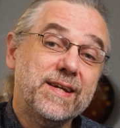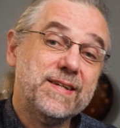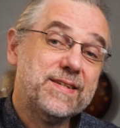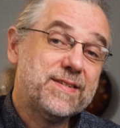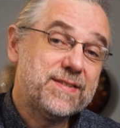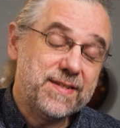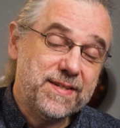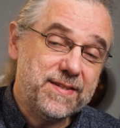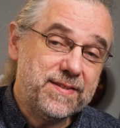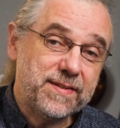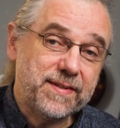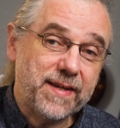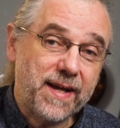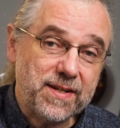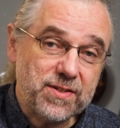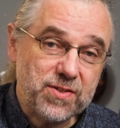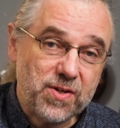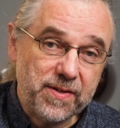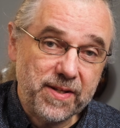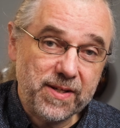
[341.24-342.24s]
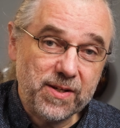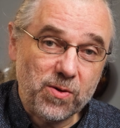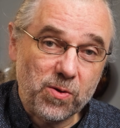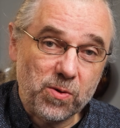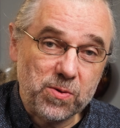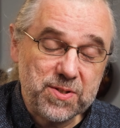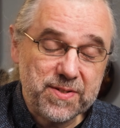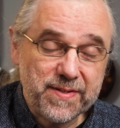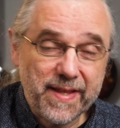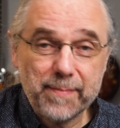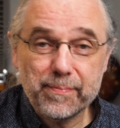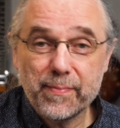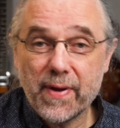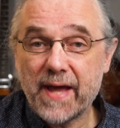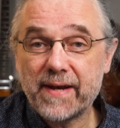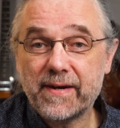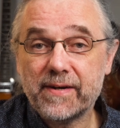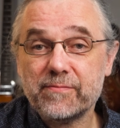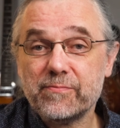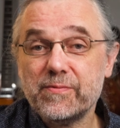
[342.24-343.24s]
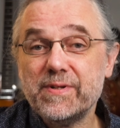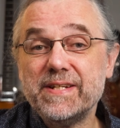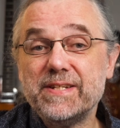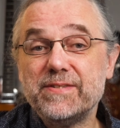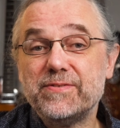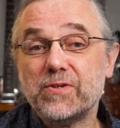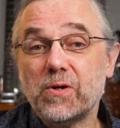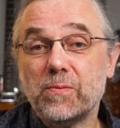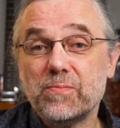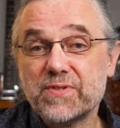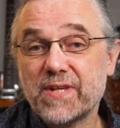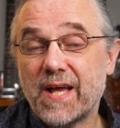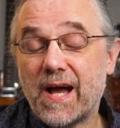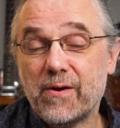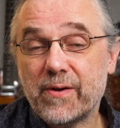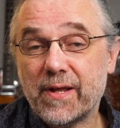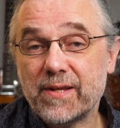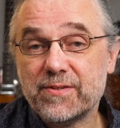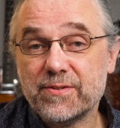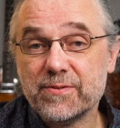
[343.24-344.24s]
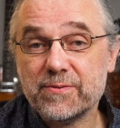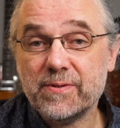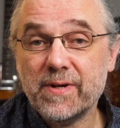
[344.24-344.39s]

see the diatonic chords, that pattern really jumps out at you